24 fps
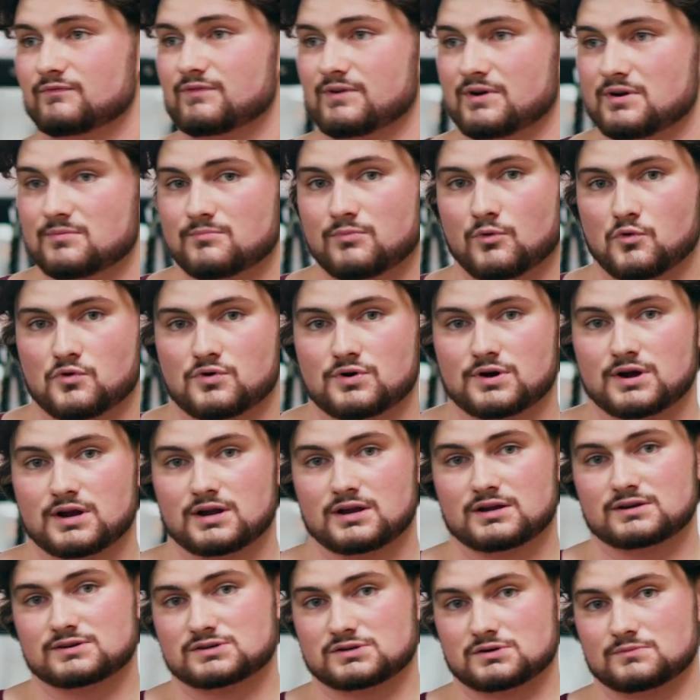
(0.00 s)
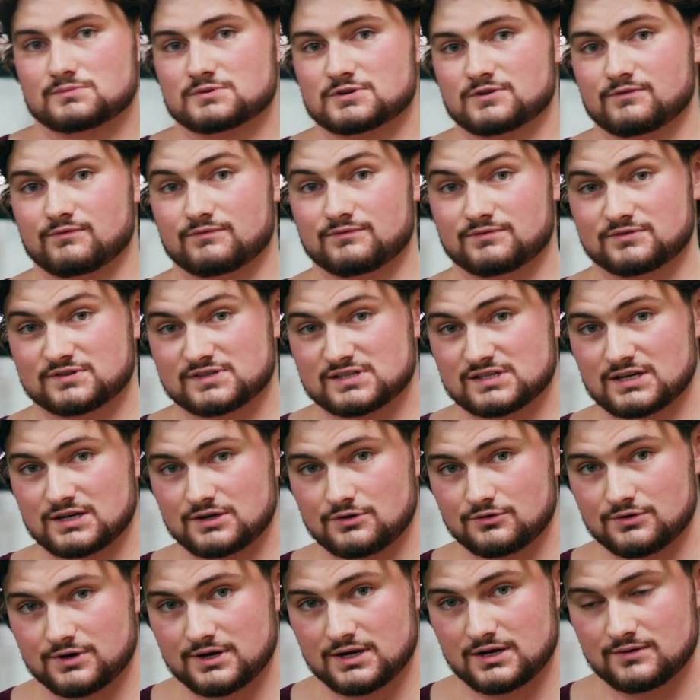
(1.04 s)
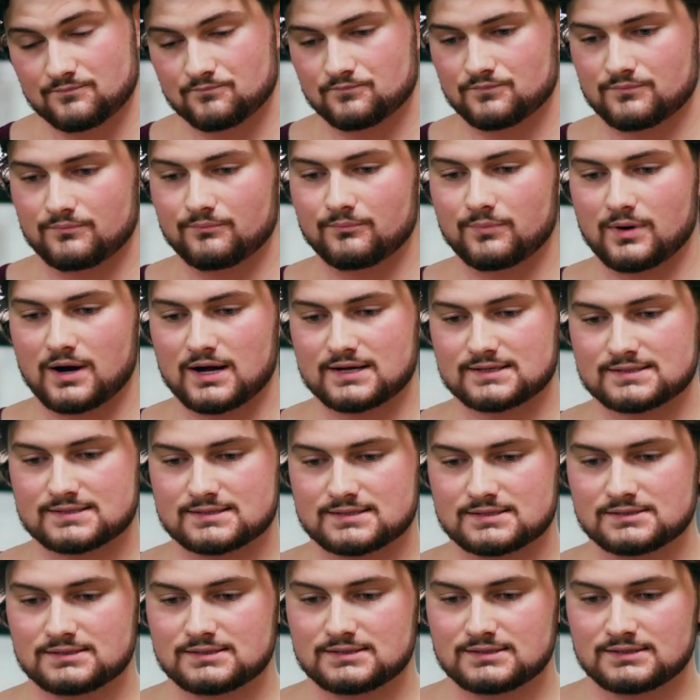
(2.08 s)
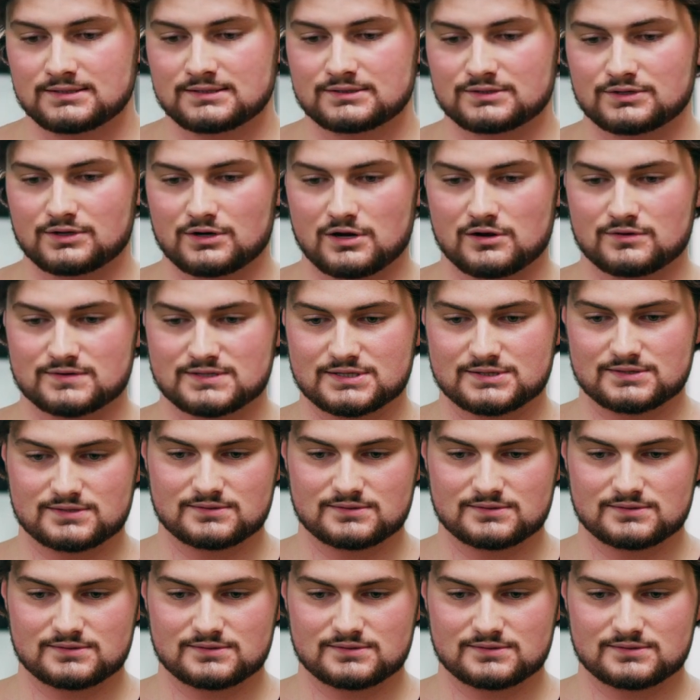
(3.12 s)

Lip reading: very boring in terms of scenery, but you know,